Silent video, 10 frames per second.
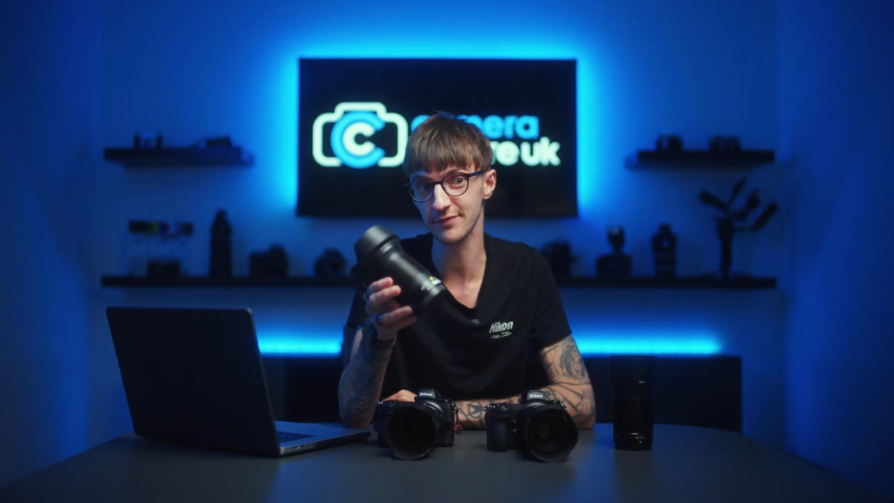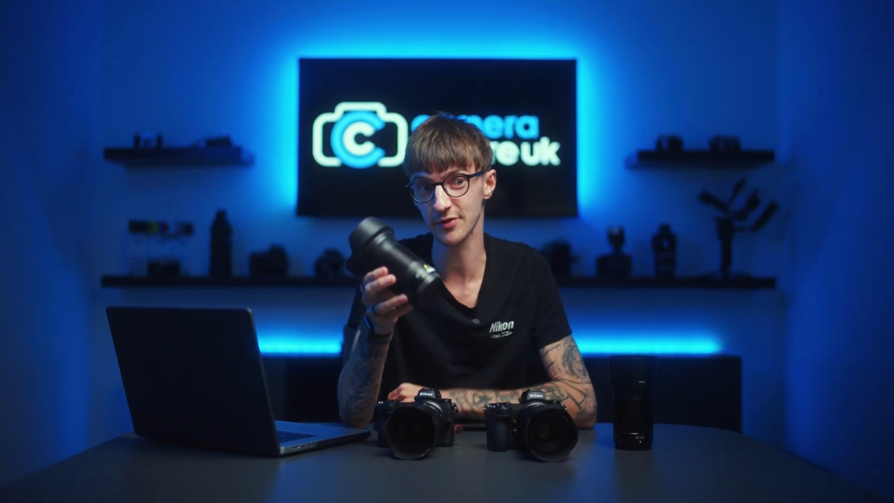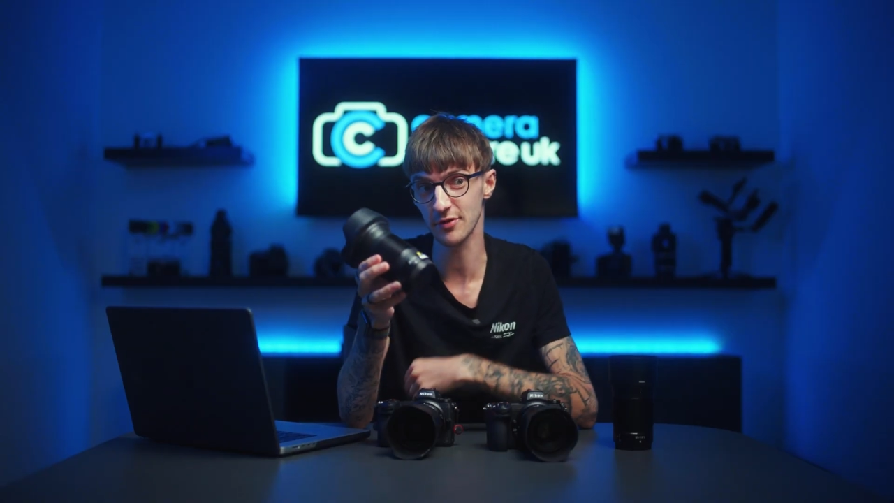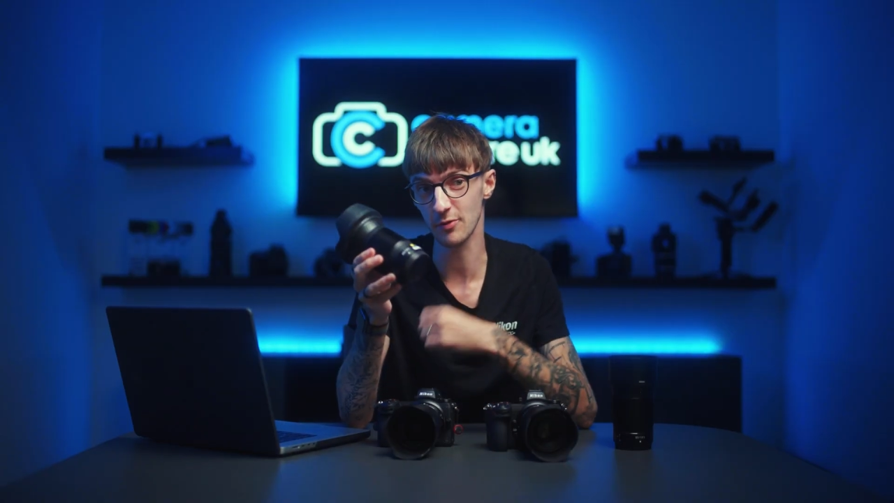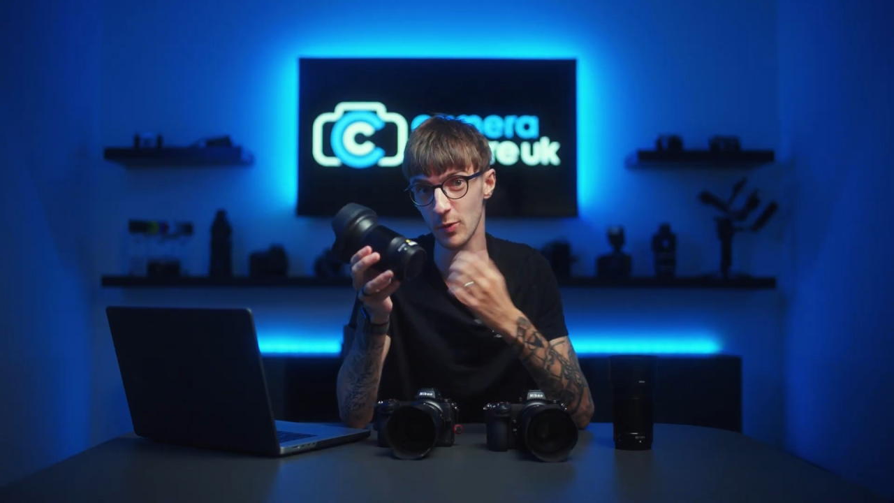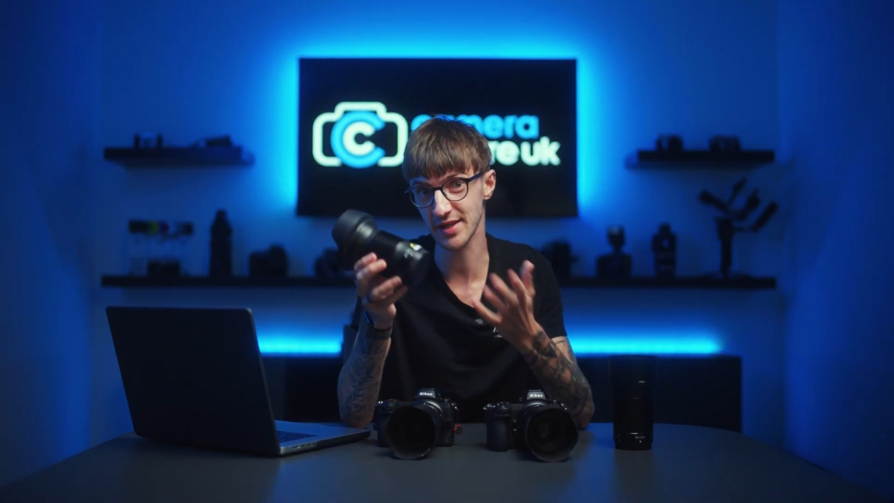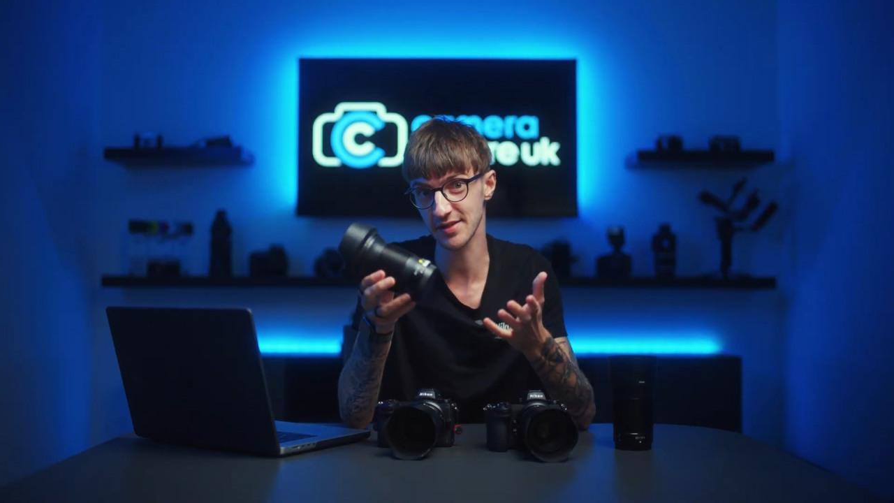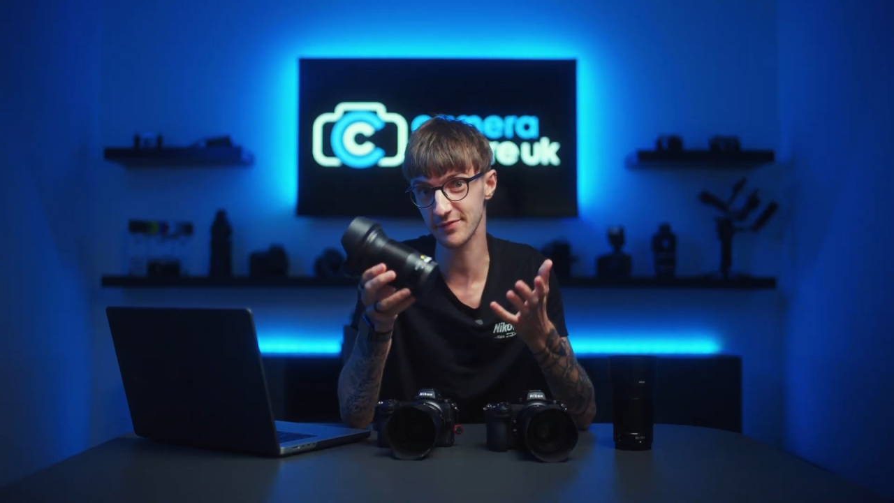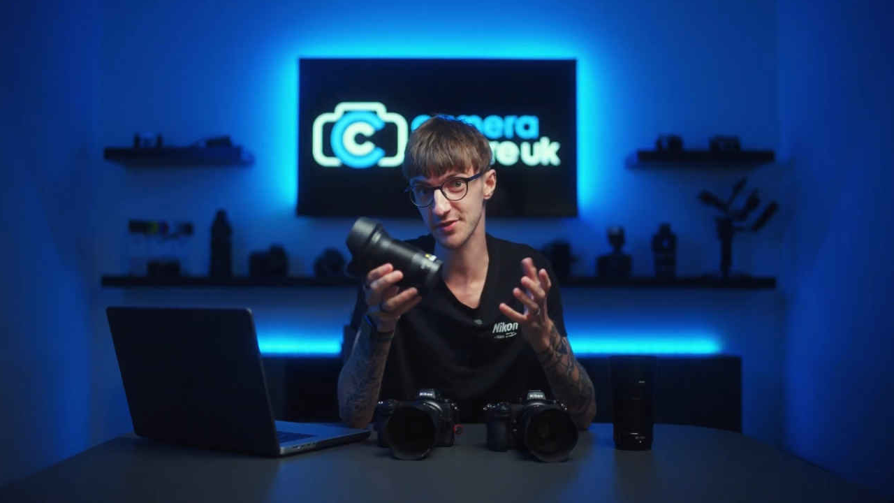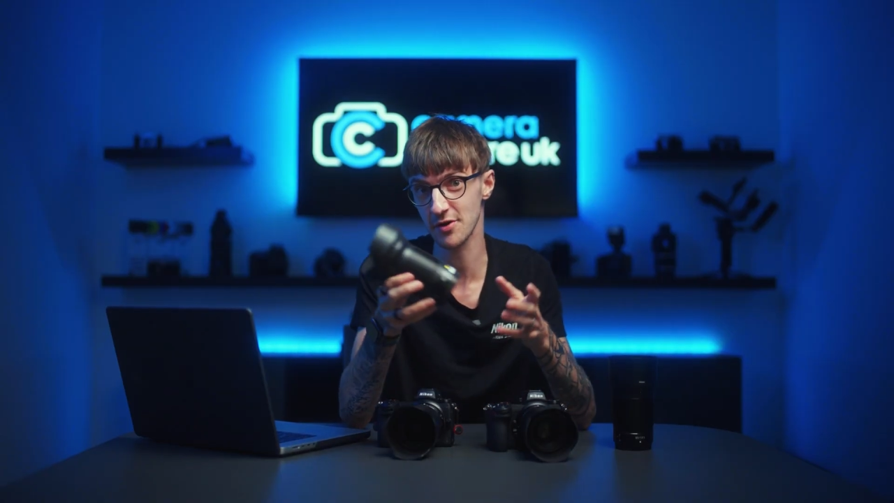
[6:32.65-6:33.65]
if you're a
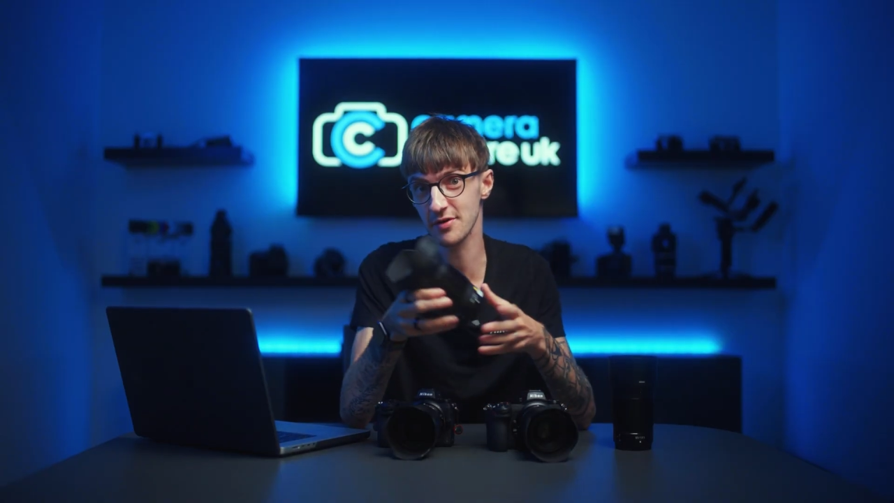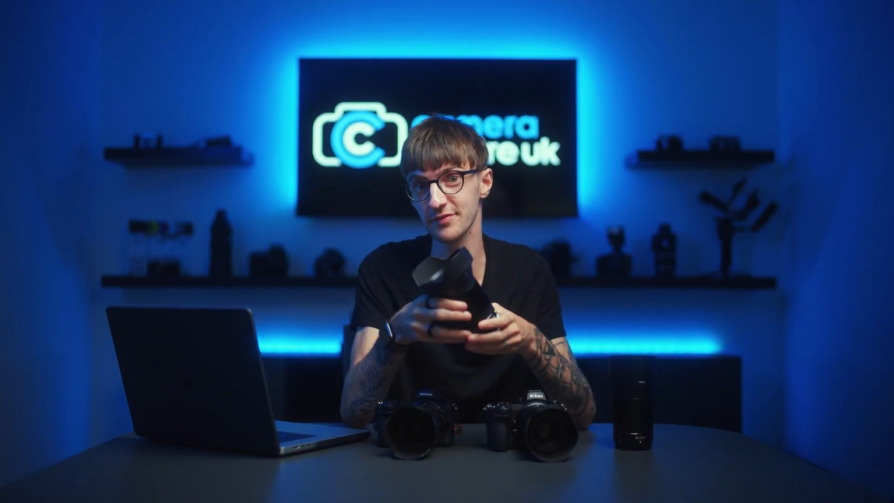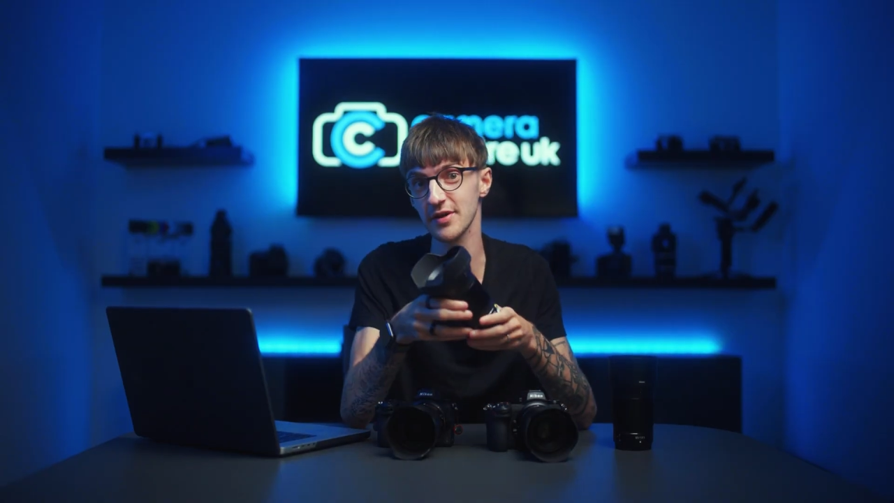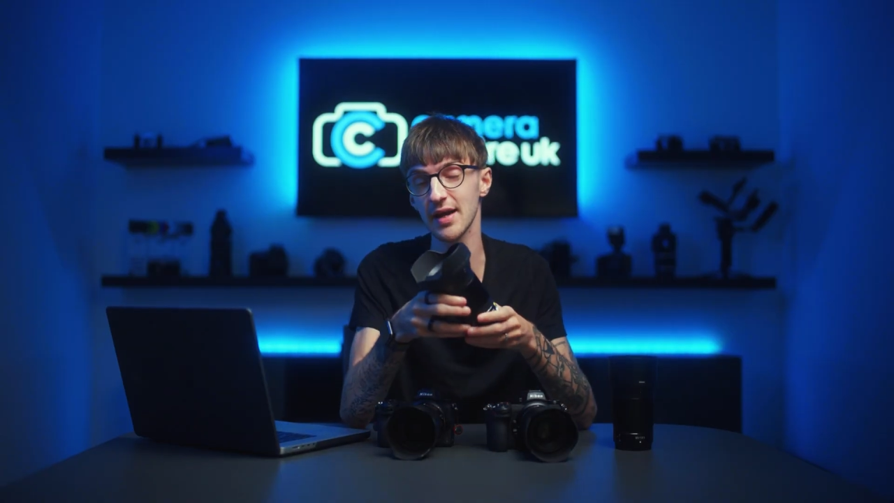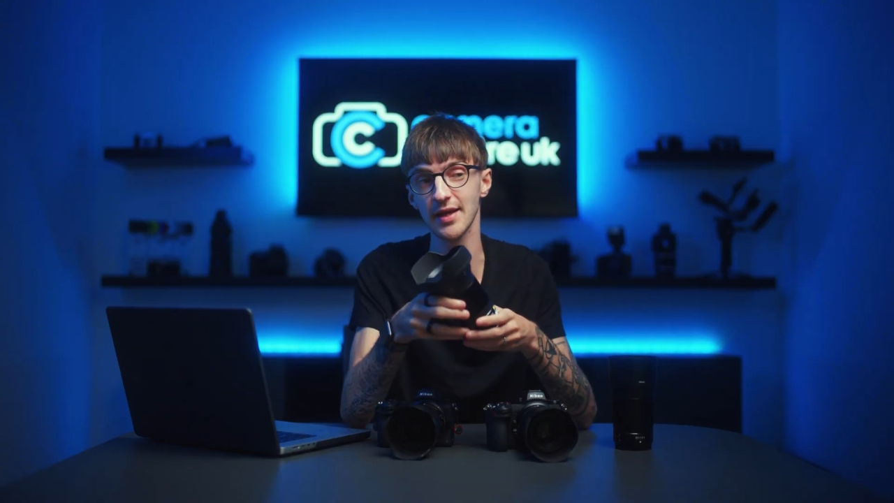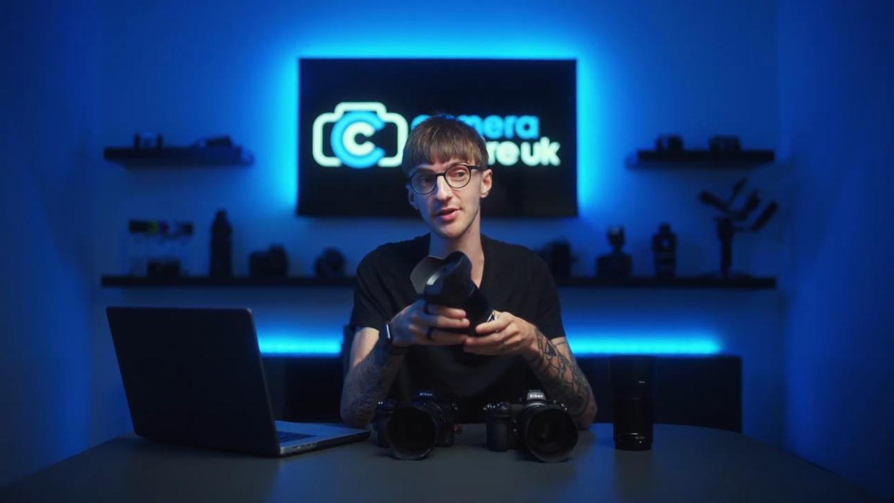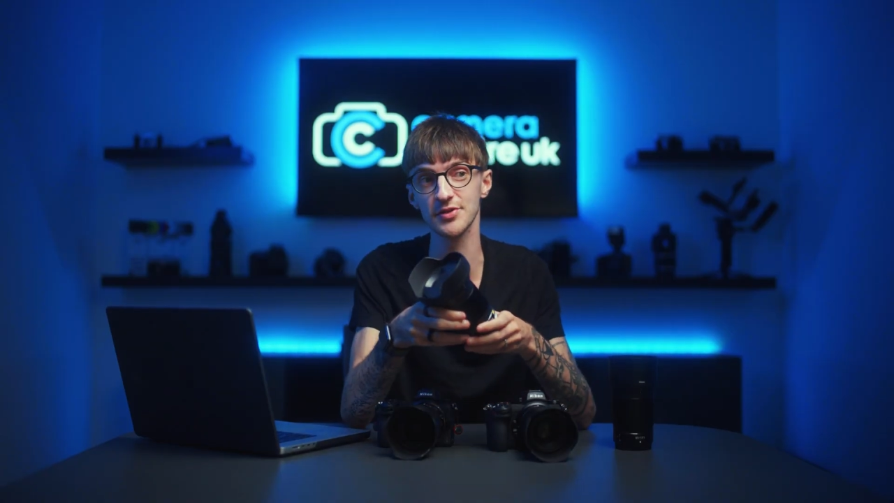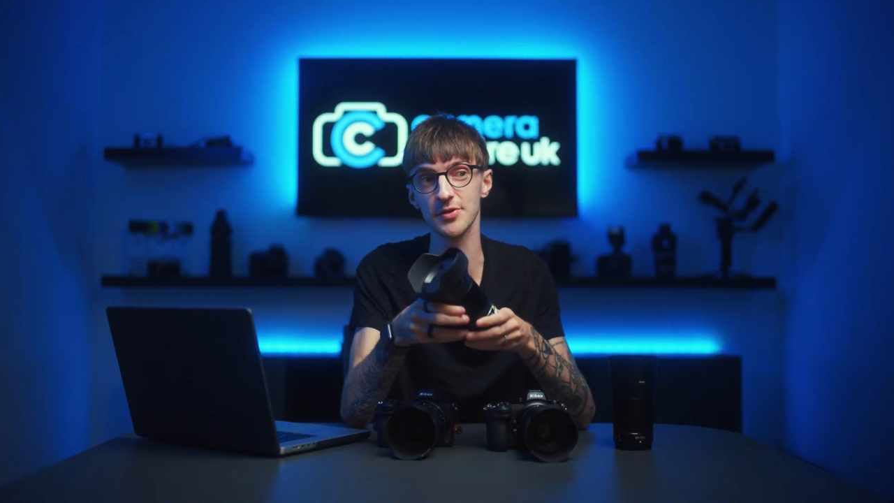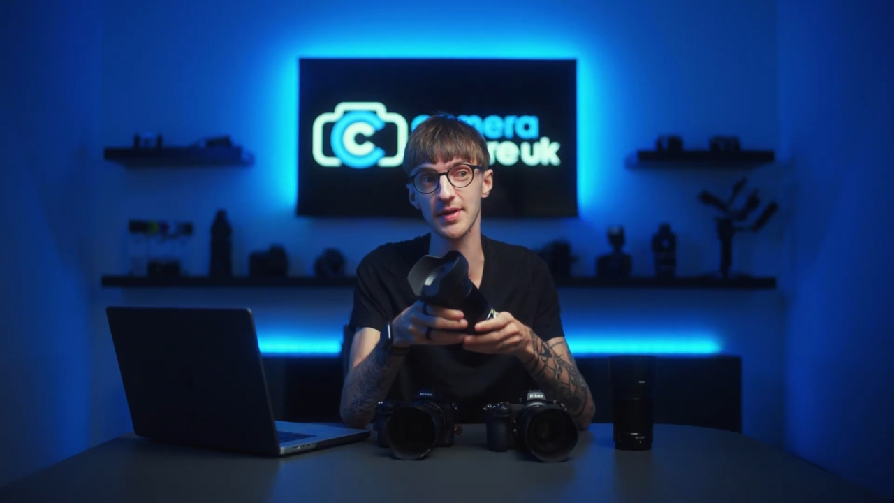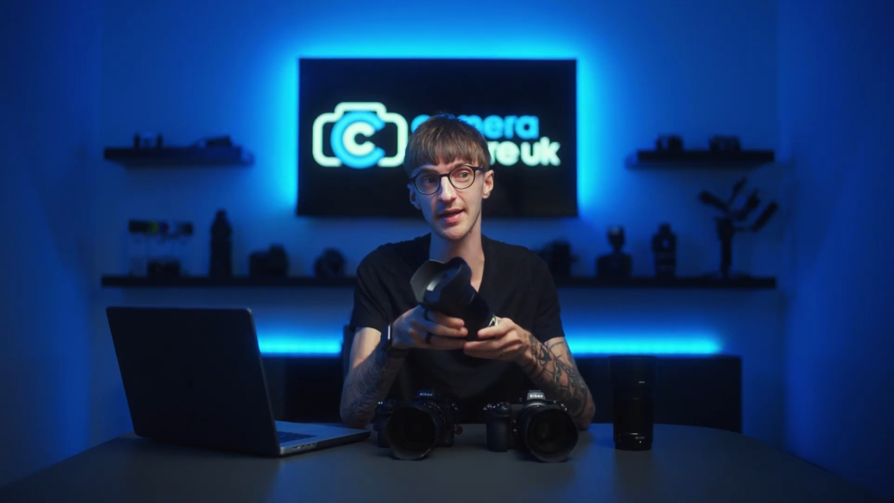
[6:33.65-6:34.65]
wedding photographer and
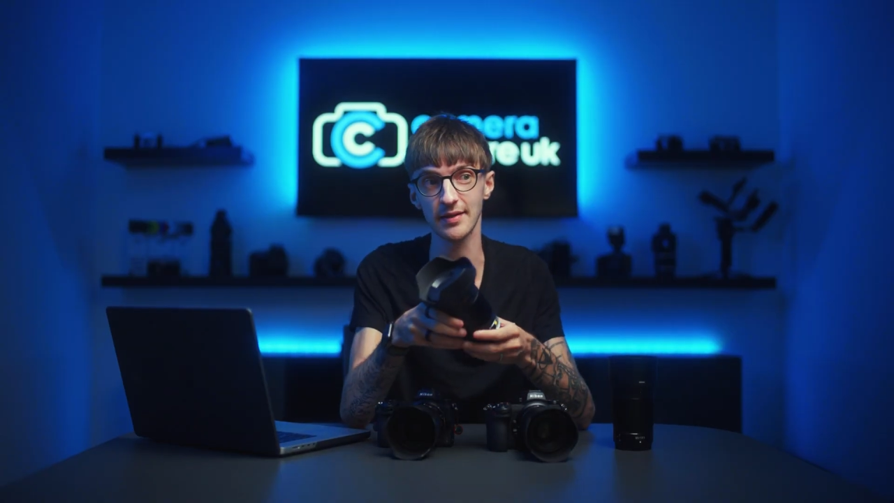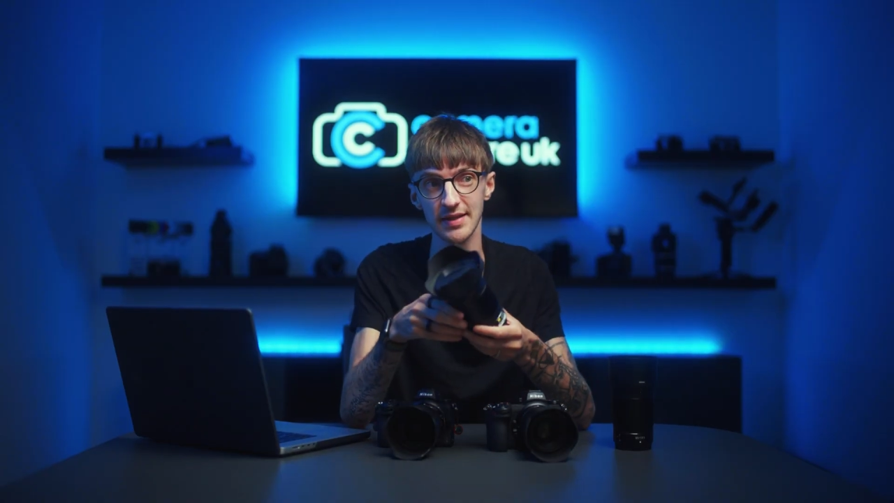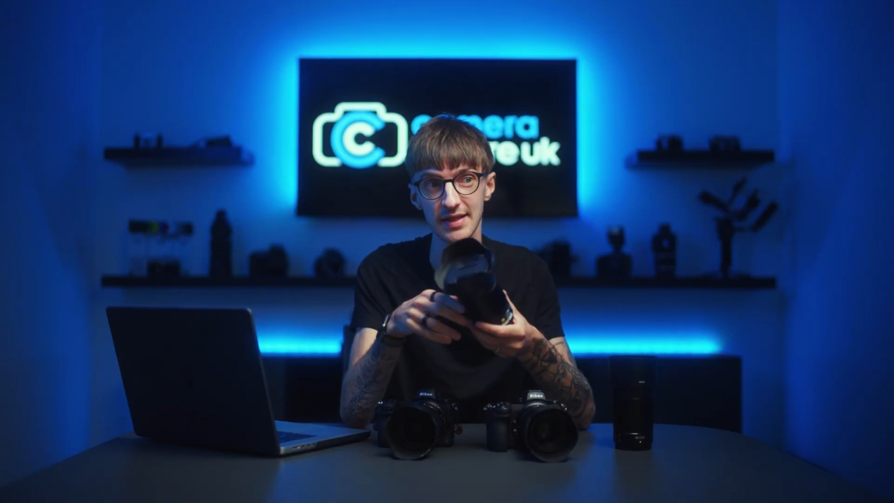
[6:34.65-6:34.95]
you're doing